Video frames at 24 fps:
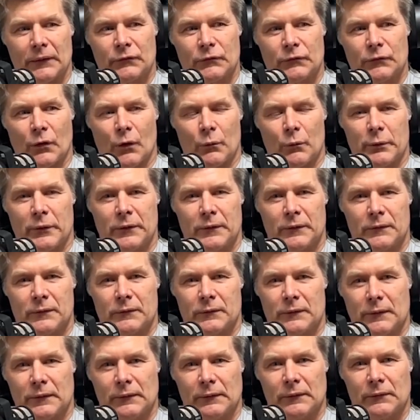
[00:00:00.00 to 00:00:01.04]

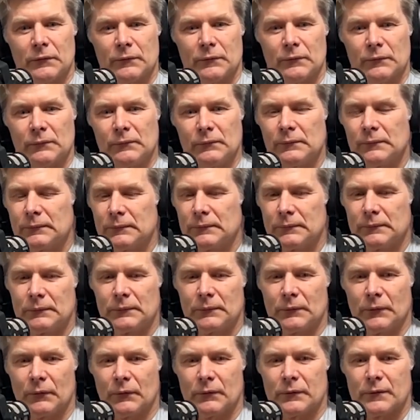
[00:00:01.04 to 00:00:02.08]
topics and to
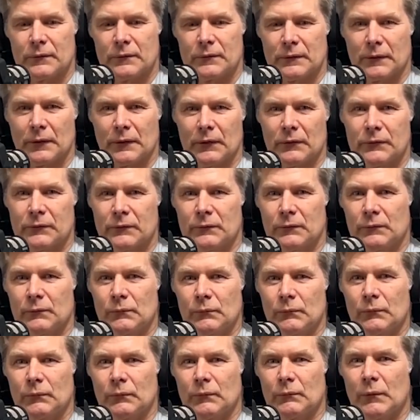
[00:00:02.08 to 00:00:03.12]
discuss
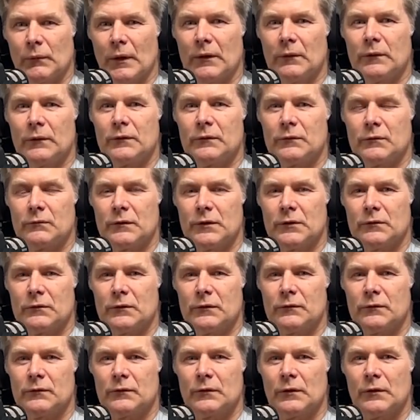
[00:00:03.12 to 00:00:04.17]
areas of
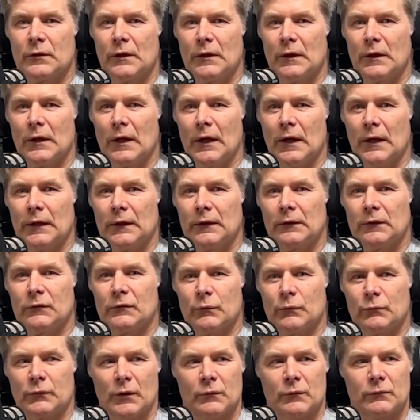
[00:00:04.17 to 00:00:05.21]
interest, and
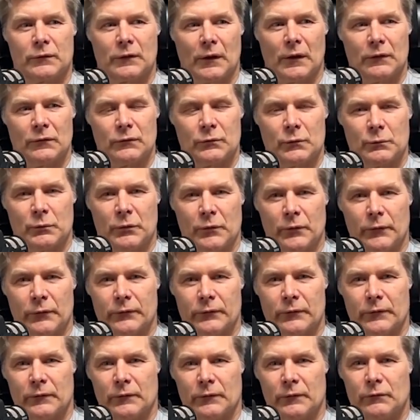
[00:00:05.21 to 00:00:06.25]
sometimes case
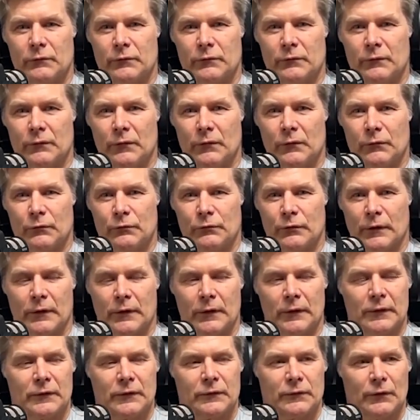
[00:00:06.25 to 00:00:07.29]
reports that are of
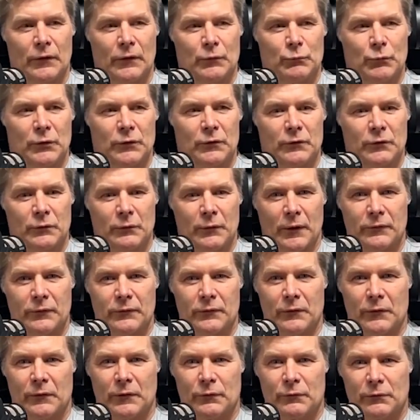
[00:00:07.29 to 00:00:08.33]
excitement to us
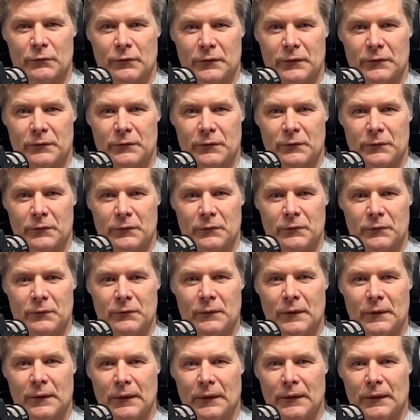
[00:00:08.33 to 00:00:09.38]
and hopefully to you.
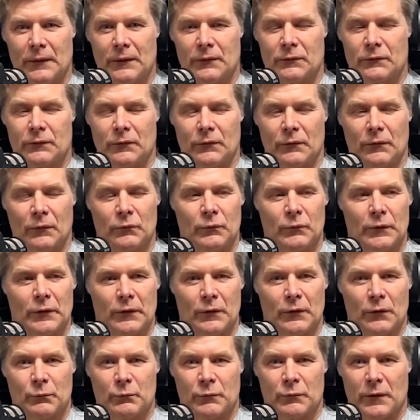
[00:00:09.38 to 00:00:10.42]
So I really
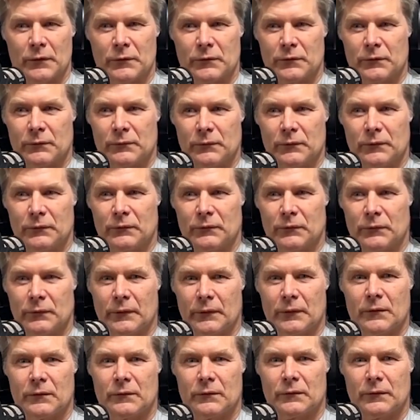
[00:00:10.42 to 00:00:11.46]
hope that you enjoy
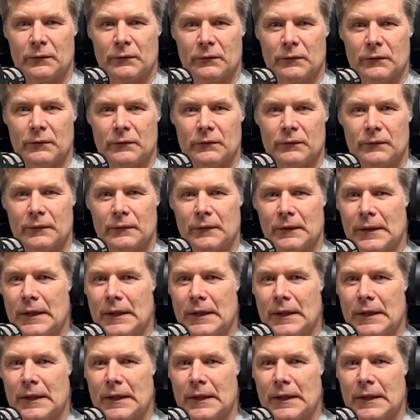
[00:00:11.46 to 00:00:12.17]
this series.